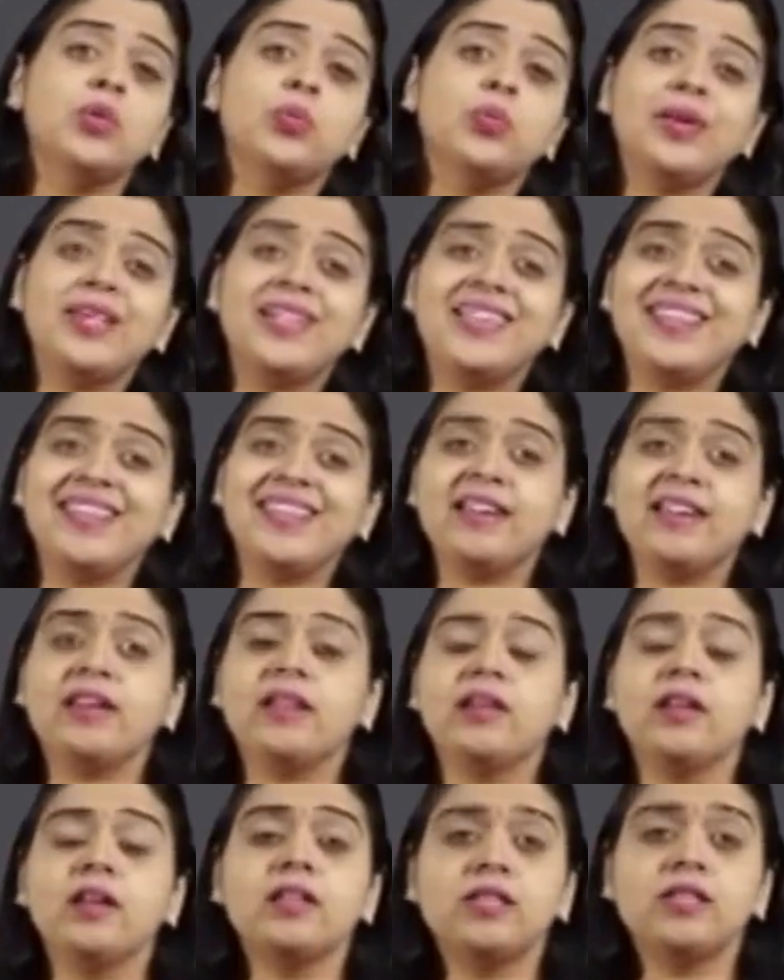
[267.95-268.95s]
what key
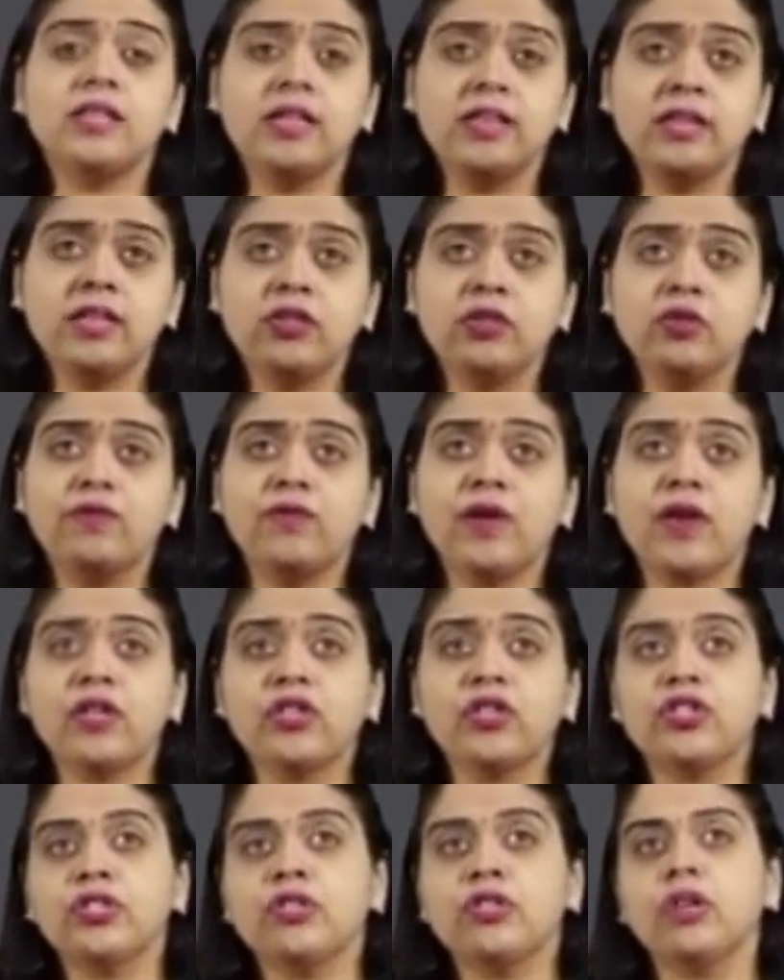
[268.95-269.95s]
areas they need to
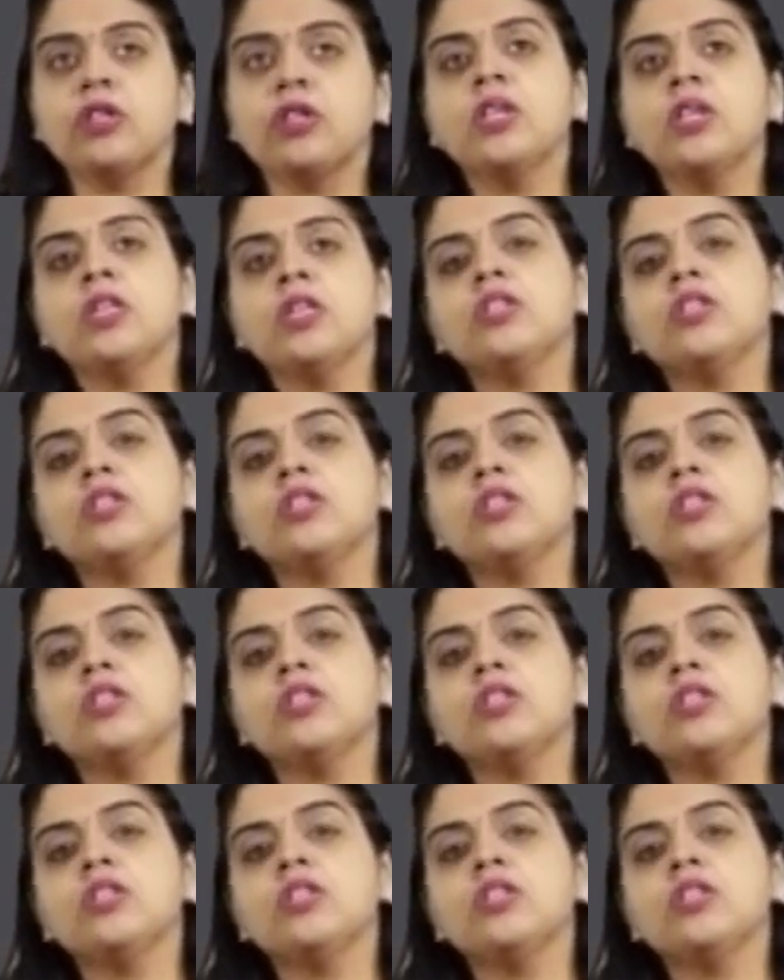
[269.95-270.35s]
function on.